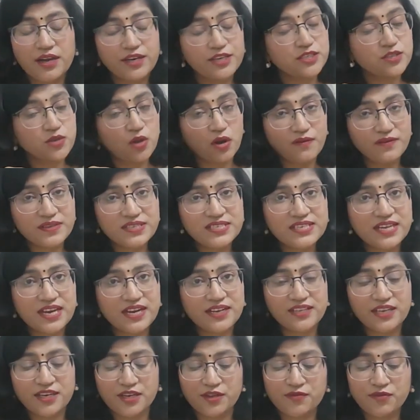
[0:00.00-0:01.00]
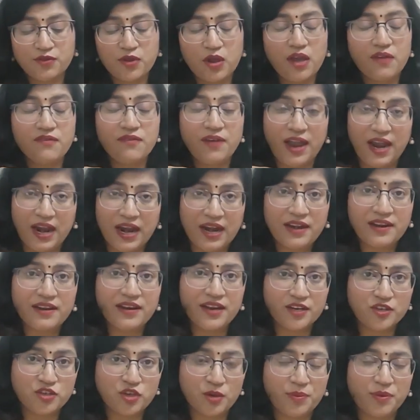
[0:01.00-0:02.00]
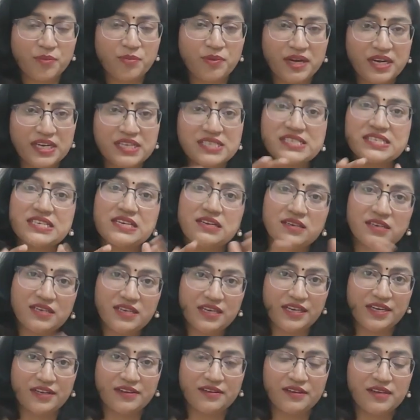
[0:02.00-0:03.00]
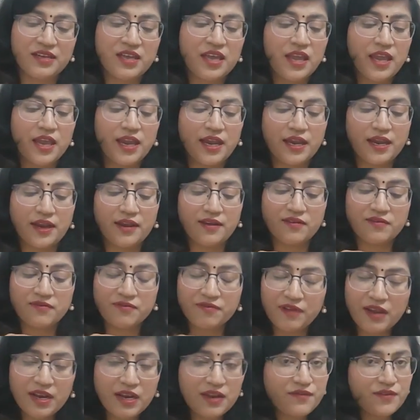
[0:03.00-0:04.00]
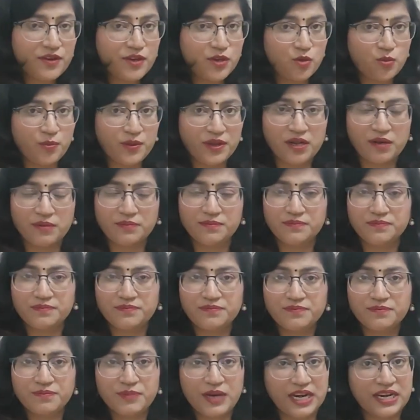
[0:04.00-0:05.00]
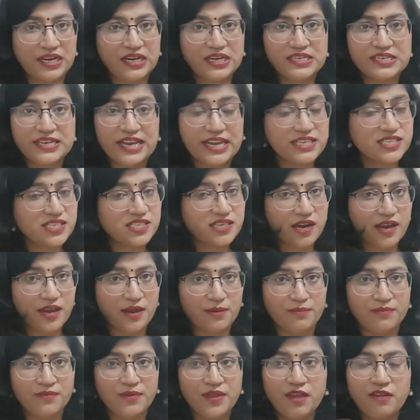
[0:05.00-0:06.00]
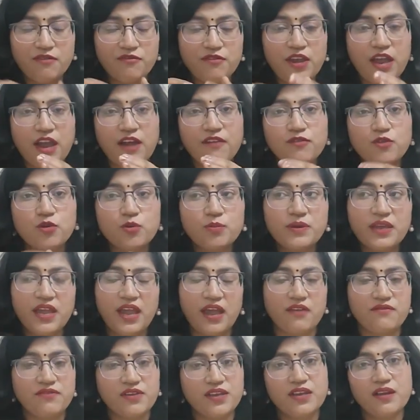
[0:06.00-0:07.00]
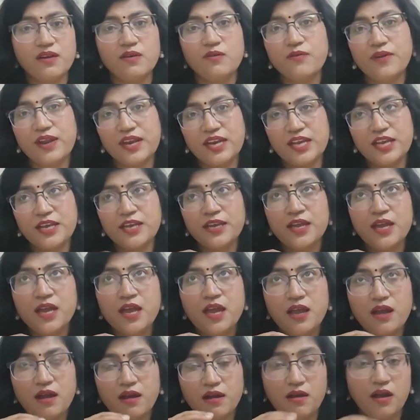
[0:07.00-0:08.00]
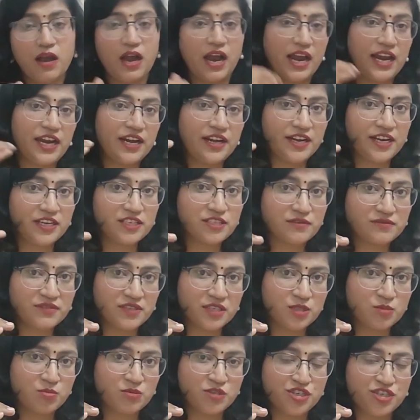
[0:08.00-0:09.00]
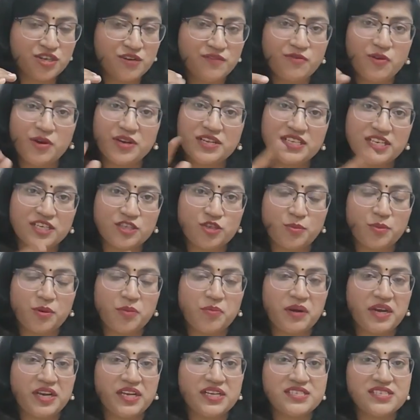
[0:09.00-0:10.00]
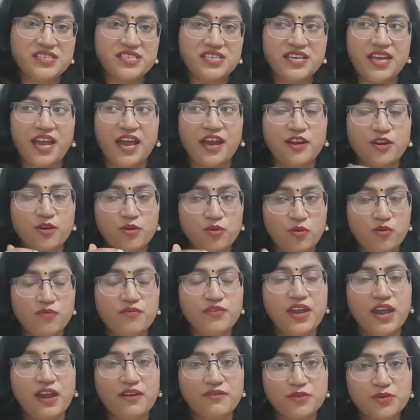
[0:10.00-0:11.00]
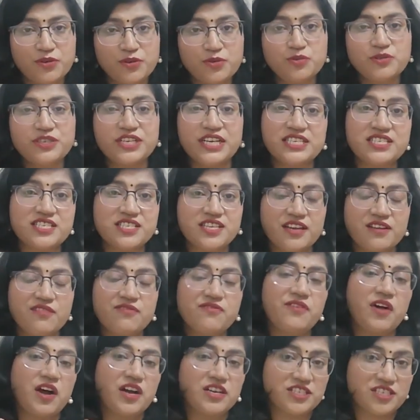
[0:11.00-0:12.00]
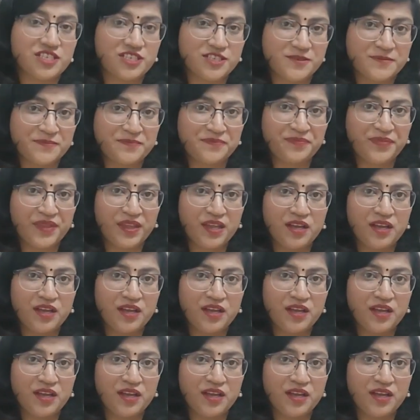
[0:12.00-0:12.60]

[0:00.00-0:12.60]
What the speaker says: it is always said that if you have had an ectopic pregnancy earlier, whenever you become pregnant next time, we have to be having a very high index of suspicion for ectopic pregnancy, and we have to do testing fast